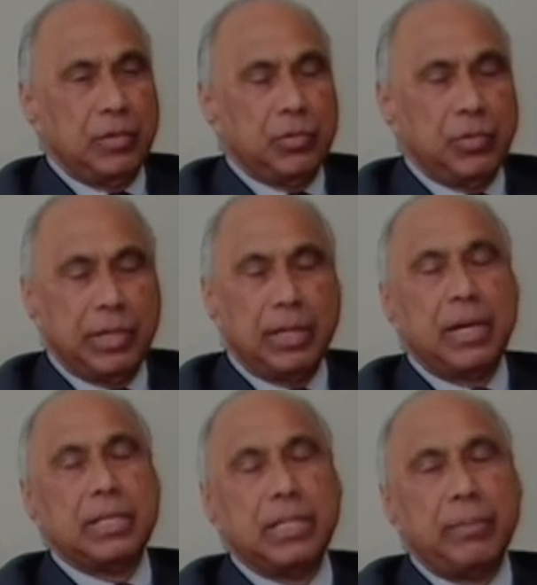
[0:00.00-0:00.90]
to
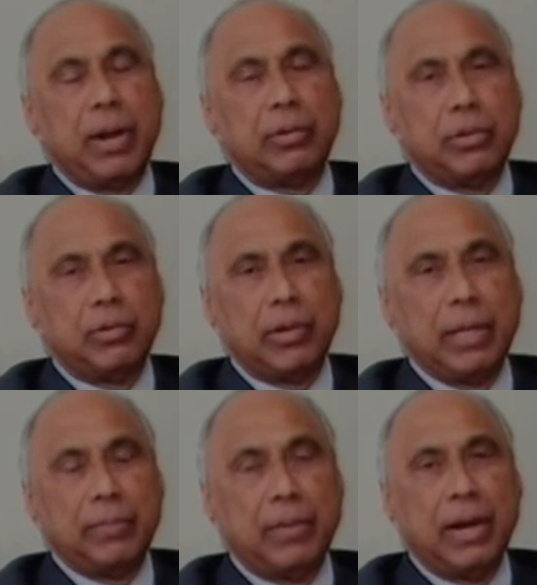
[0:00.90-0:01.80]
realize the American
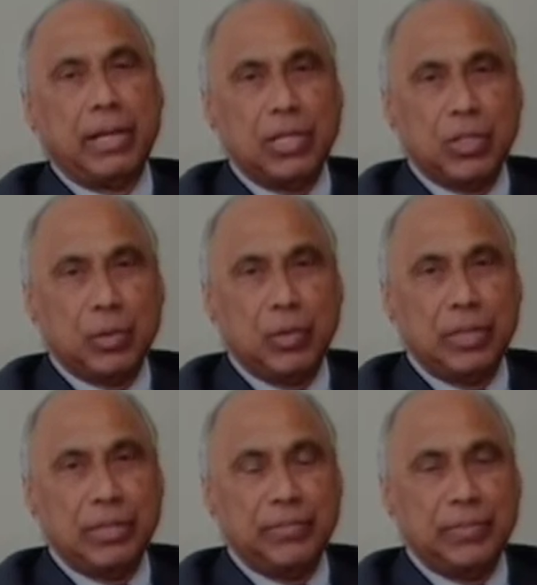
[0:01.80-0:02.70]
dream. I can do
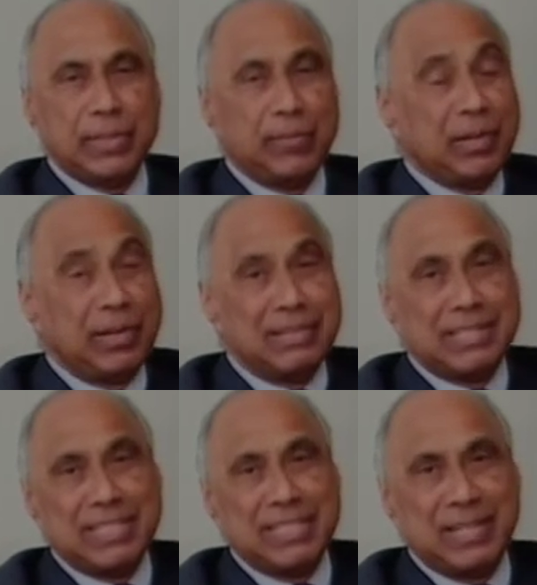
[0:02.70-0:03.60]
it, someone else
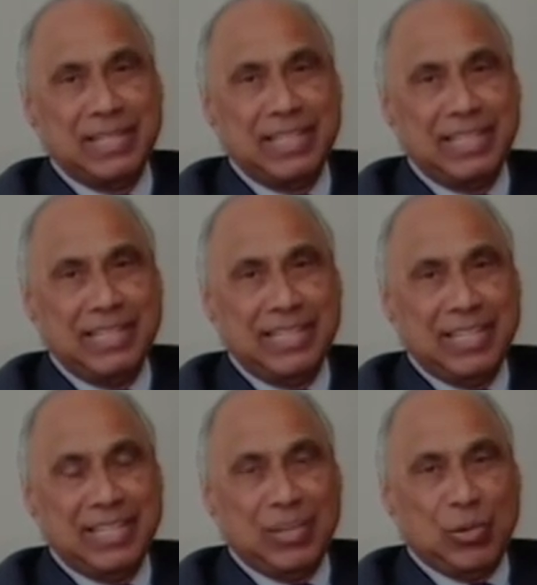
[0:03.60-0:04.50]
has done it.
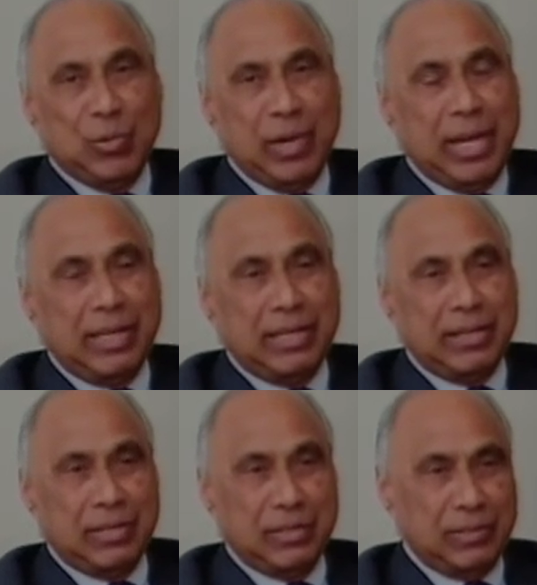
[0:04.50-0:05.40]
Why I
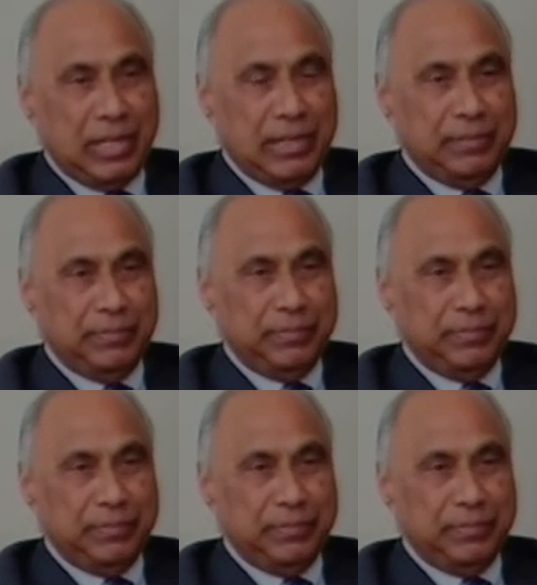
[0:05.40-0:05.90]
cannot do that?